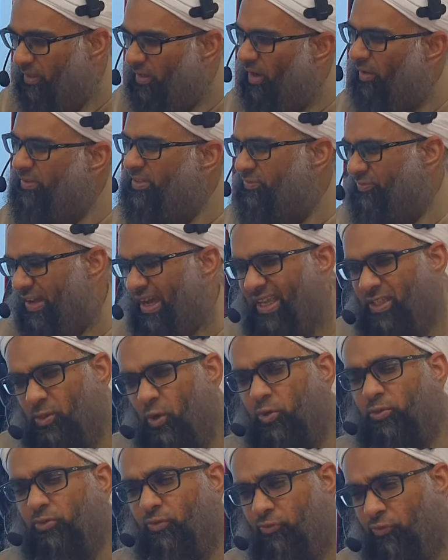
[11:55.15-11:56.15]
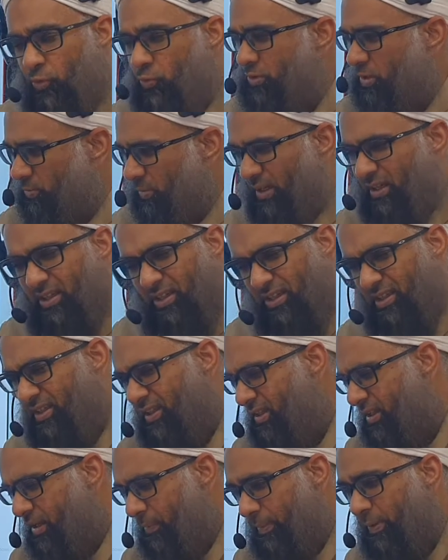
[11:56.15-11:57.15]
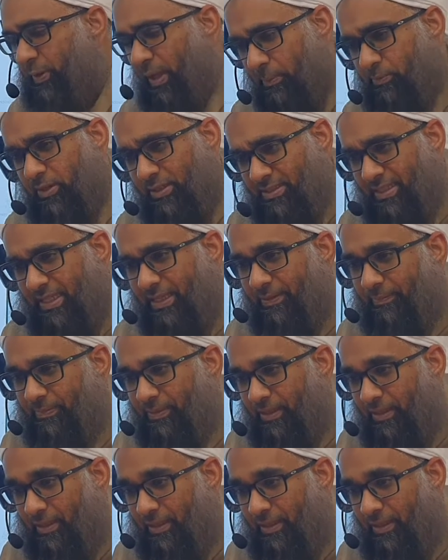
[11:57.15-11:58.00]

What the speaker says: Obviously, fak is also fruits as well. But you get what I'm trying to say?